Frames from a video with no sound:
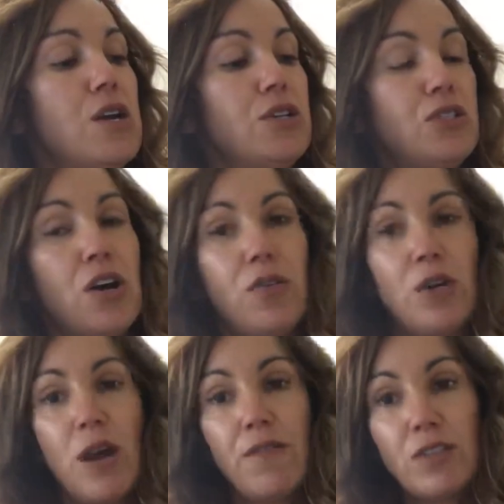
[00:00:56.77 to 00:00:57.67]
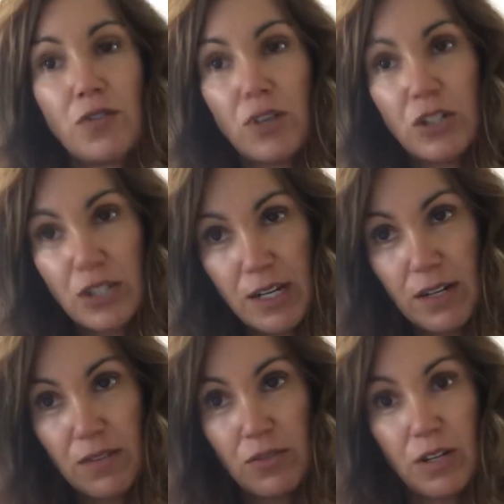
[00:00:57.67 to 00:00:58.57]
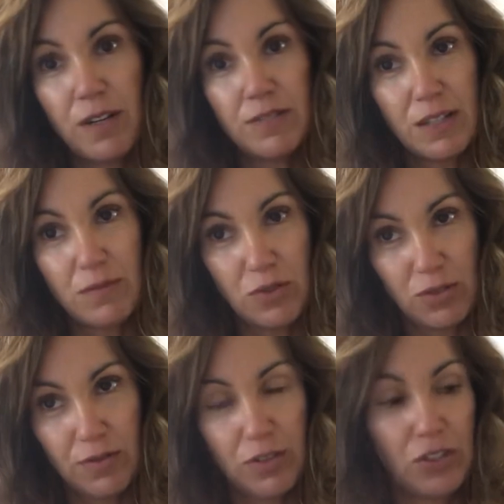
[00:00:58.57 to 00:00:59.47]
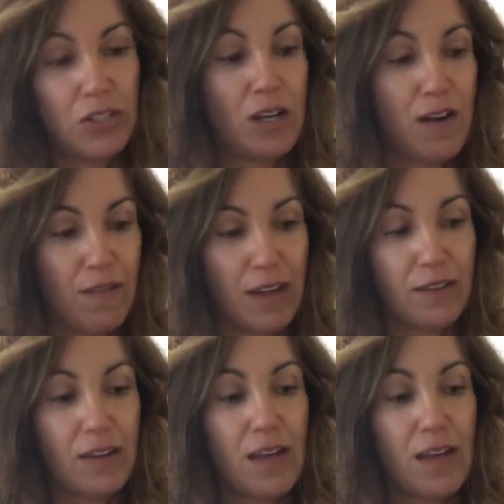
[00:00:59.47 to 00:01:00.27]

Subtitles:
So you have this version, or you have some sort of version of it.